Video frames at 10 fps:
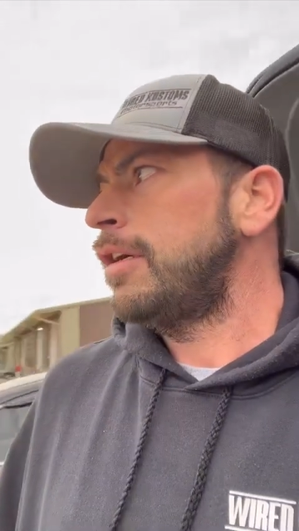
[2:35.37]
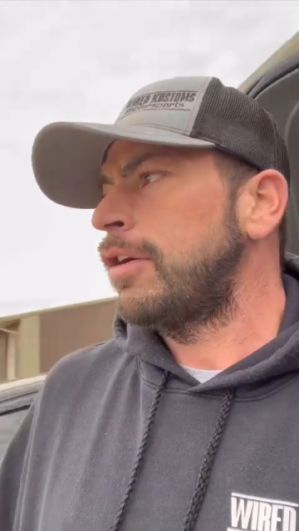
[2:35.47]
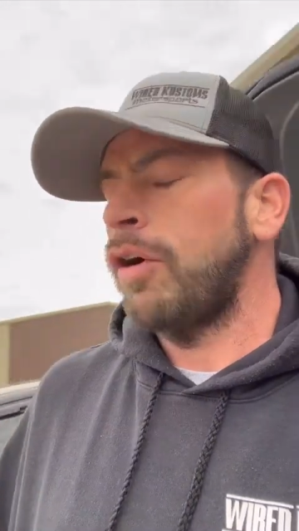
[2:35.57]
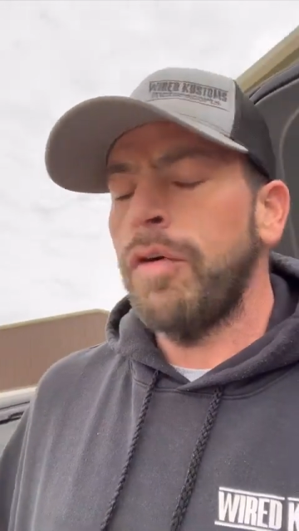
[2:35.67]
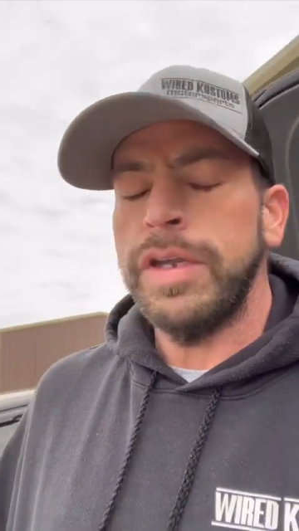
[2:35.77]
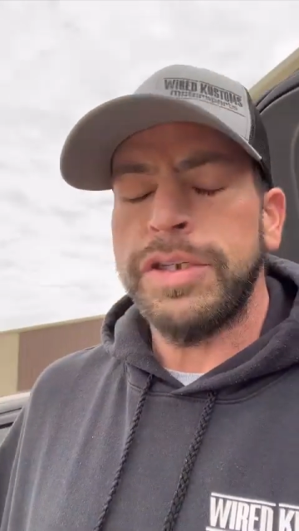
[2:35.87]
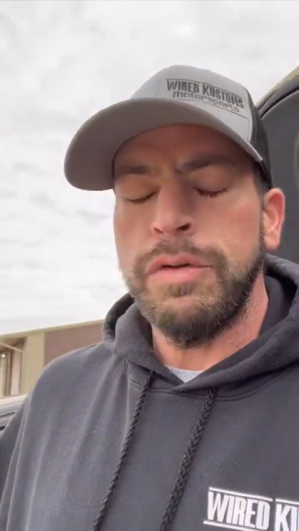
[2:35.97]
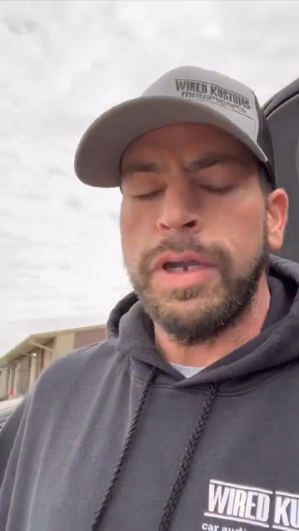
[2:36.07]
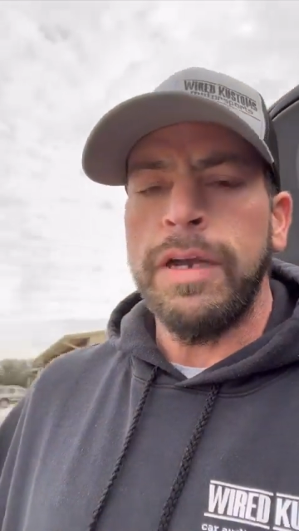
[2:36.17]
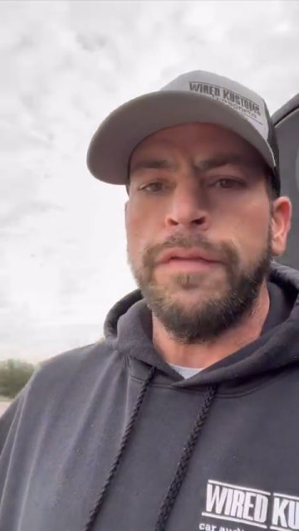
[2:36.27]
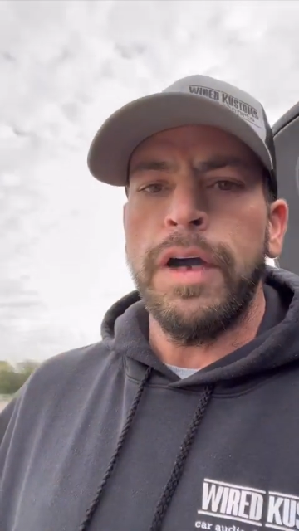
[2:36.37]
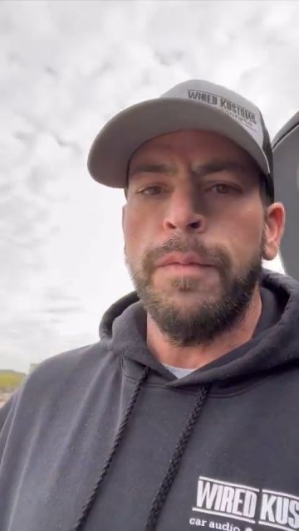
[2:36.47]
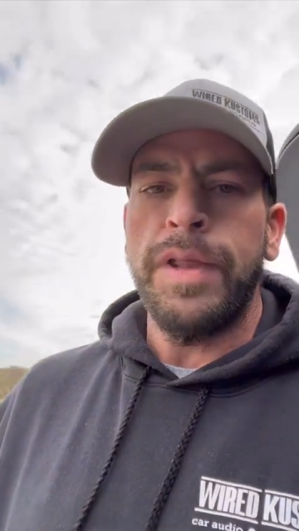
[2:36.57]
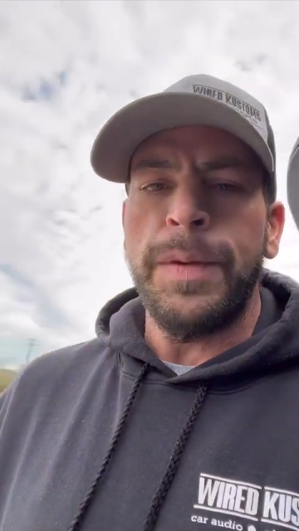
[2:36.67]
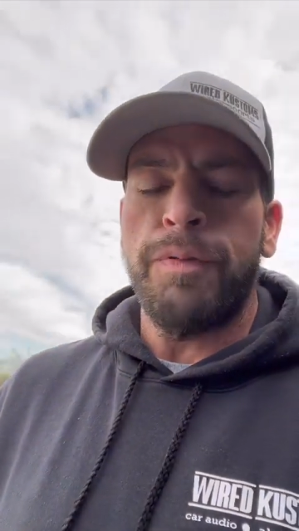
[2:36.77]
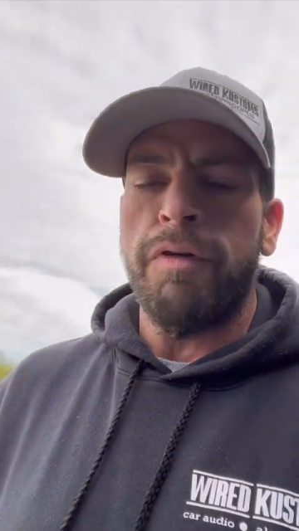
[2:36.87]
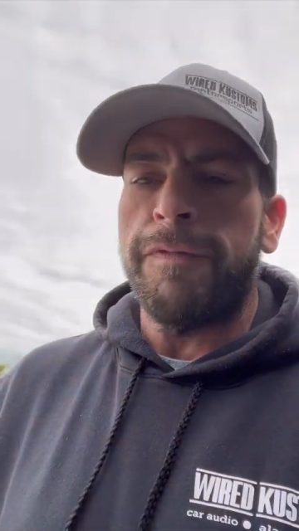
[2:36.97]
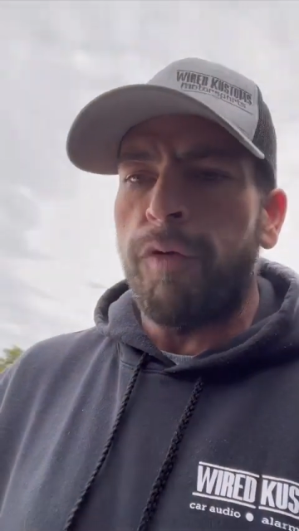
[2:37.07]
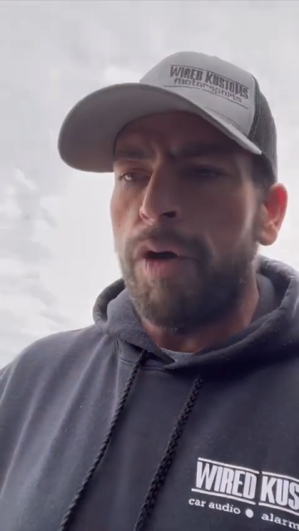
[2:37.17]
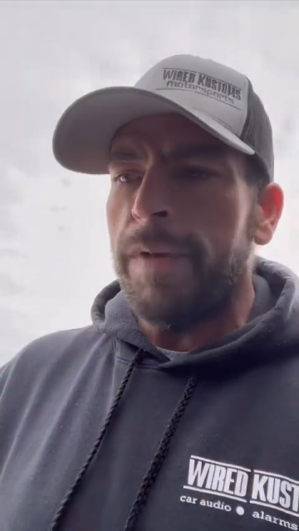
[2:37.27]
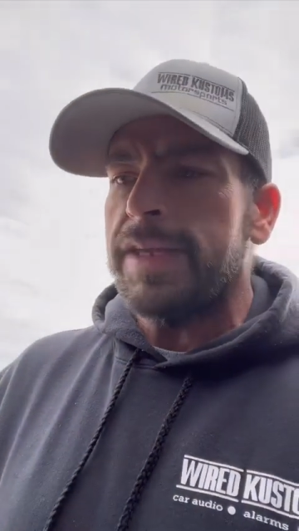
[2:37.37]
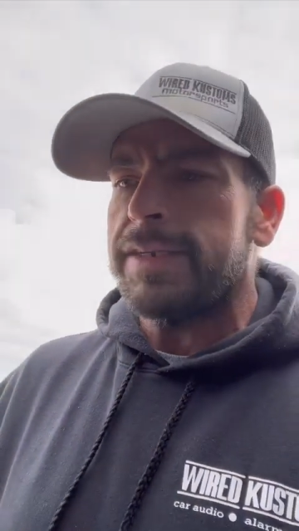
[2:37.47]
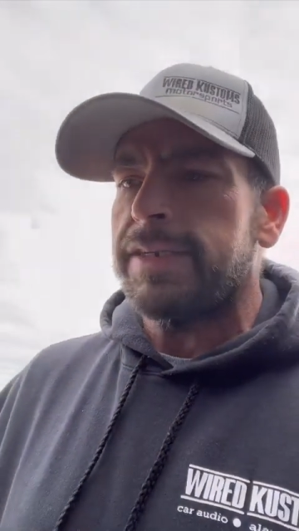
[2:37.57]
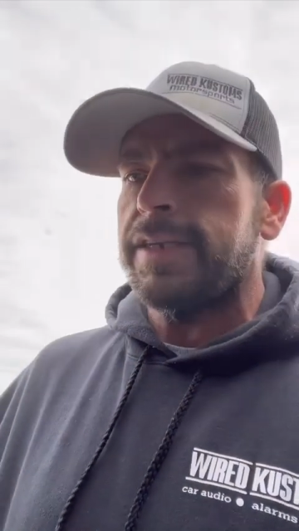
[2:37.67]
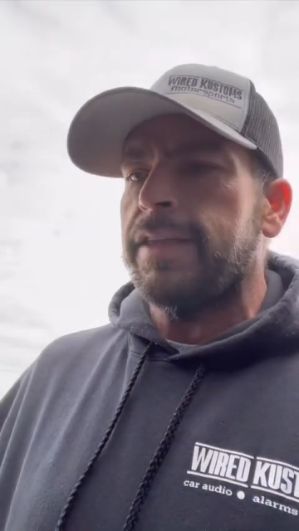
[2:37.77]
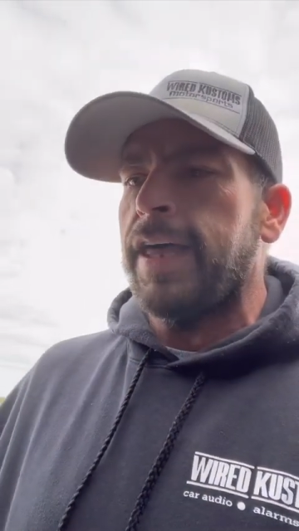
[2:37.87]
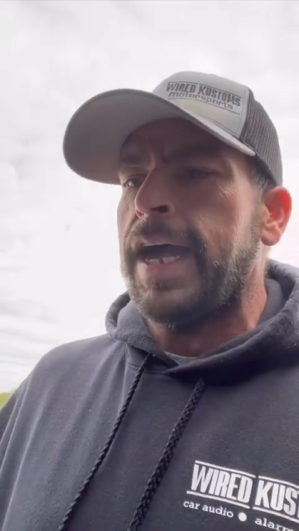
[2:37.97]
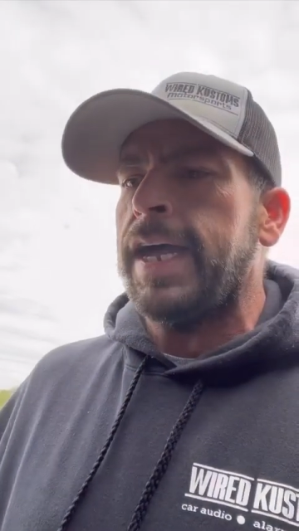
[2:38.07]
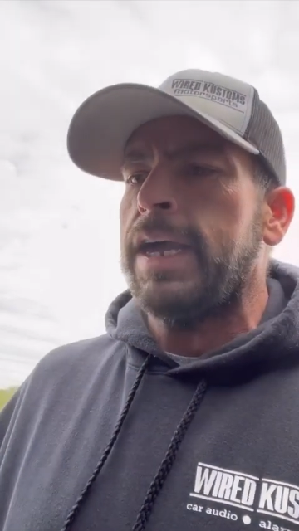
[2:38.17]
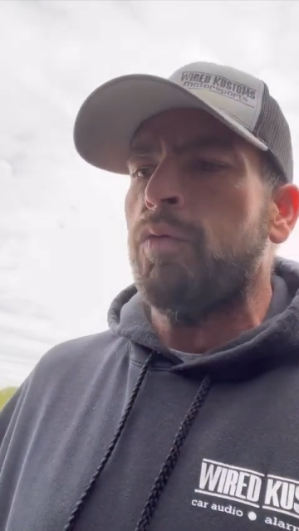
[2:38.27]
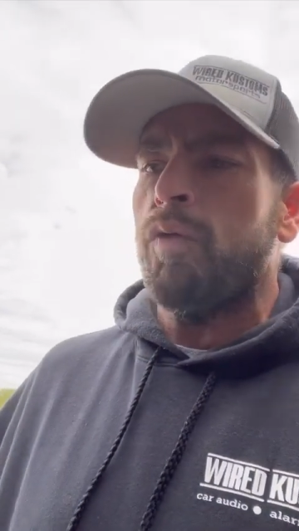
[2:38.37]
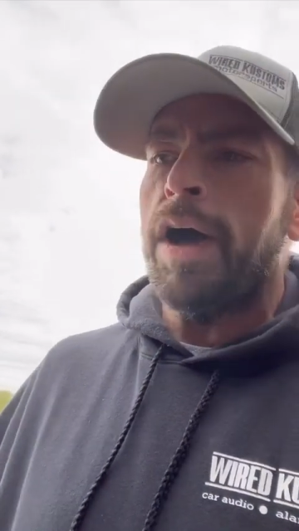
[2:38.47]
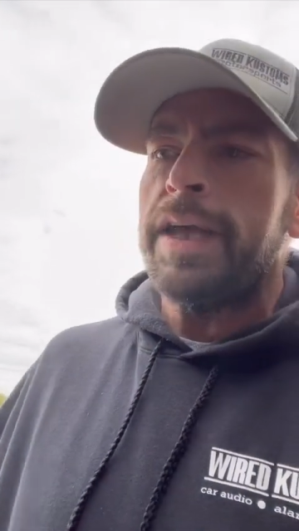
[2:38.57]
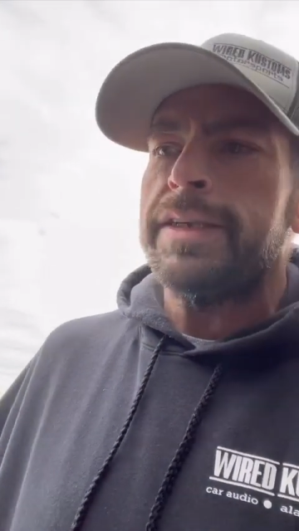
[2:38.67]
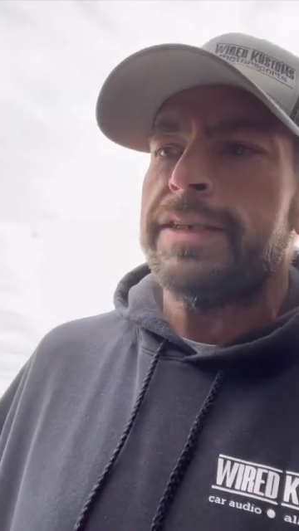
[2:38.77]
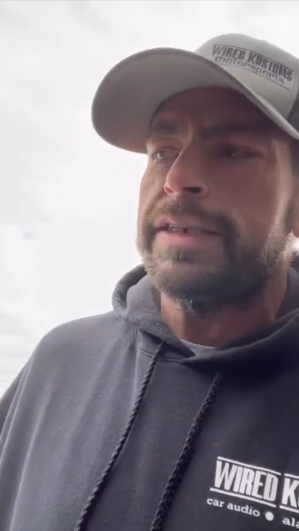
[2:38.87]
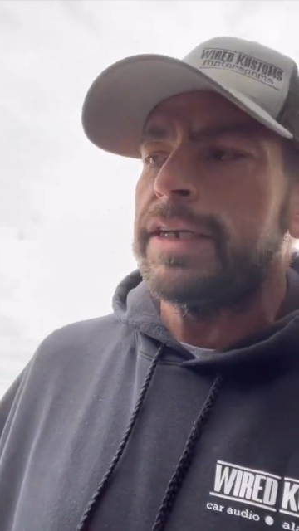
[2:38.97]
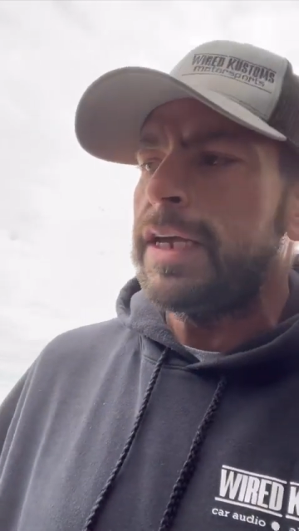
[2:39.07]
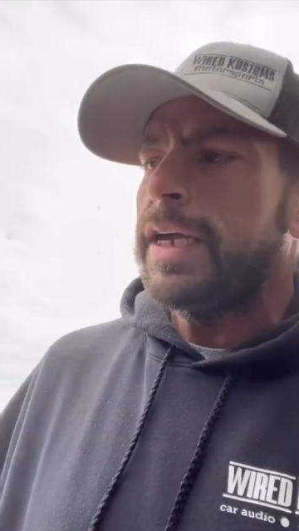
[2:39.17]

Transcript: going to give him the performance that he wants.